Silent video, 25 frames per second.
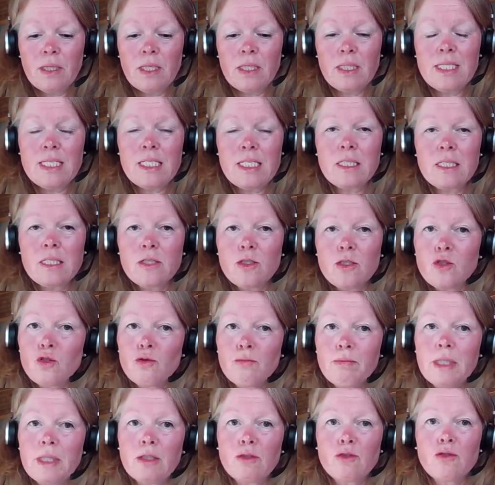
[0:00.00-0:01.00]
distance
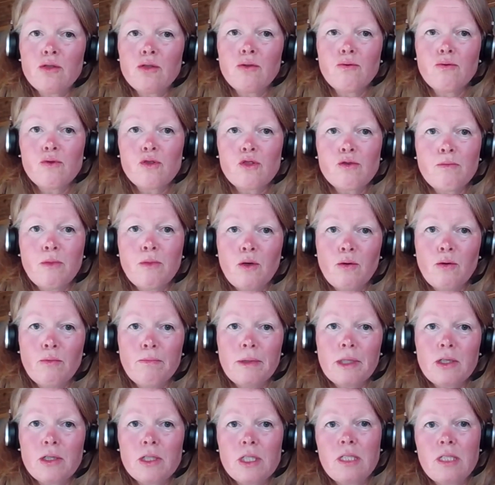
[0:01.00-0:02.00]
to be too small,
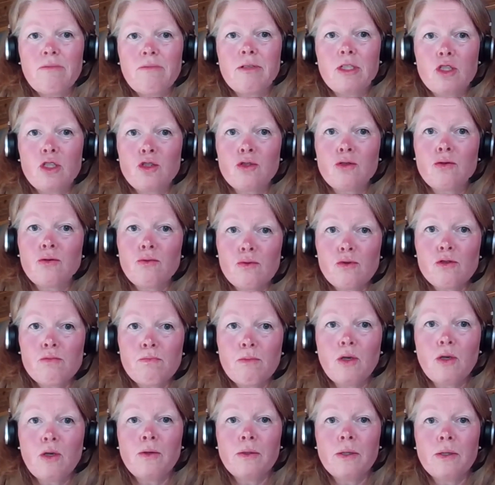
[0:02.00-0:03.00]
because if it's too
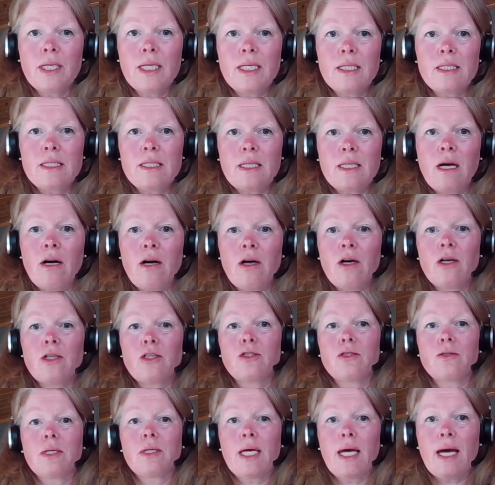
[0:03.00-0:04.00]
small, it's hard
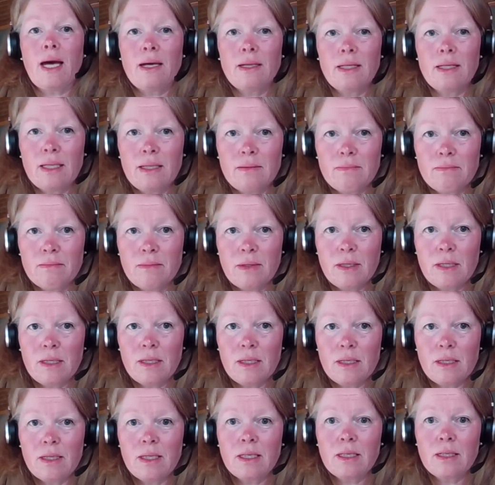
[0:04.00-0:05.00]
to get
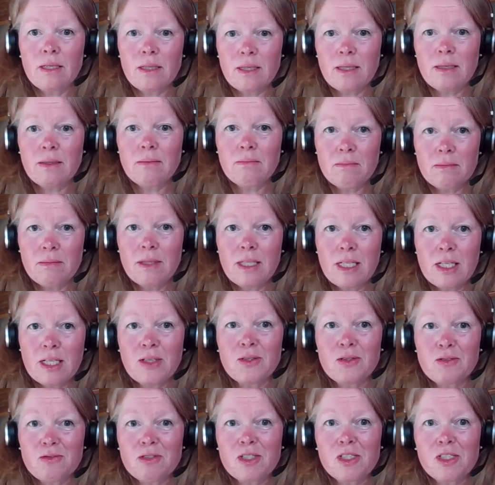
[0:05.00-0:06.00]
the
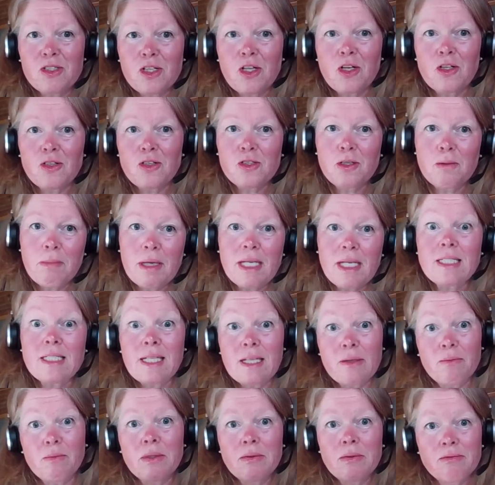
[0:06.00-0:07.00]
good results. So
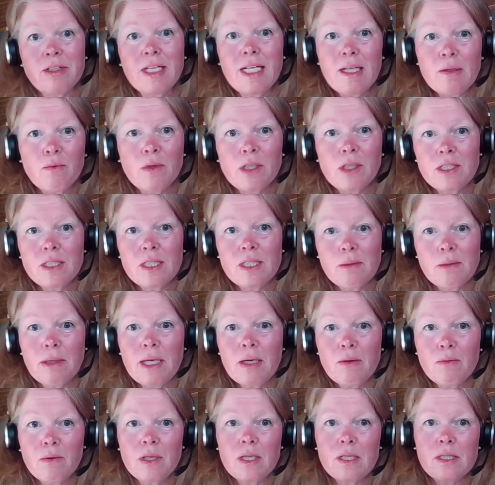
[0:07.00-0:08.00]
basically, we really wanted the
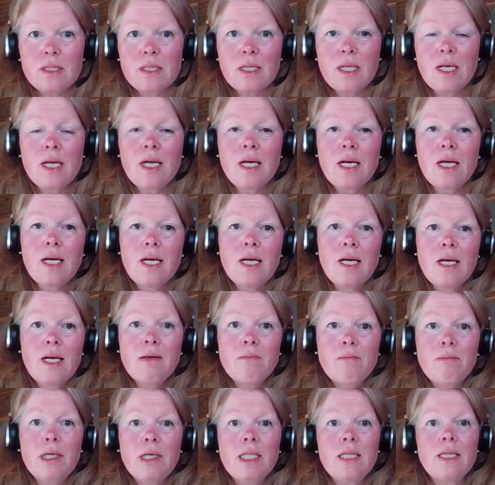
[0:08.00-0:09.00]
big ones,
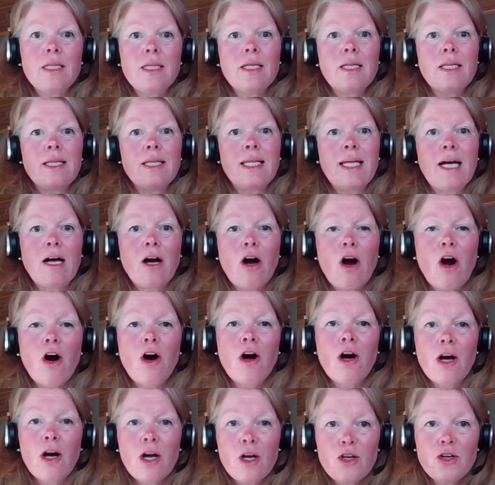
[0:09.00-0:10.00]
but there
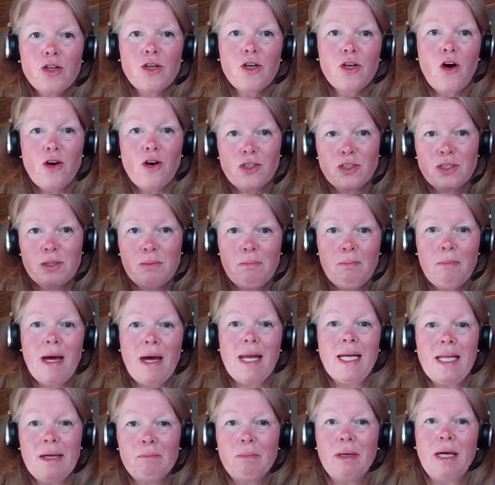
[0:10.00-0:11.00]
are not
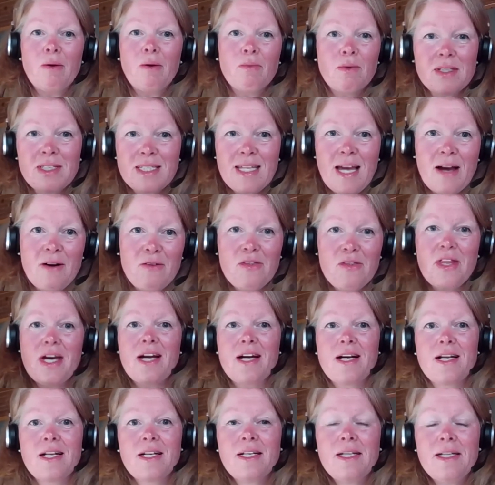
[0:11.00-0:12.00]
many big ones out there.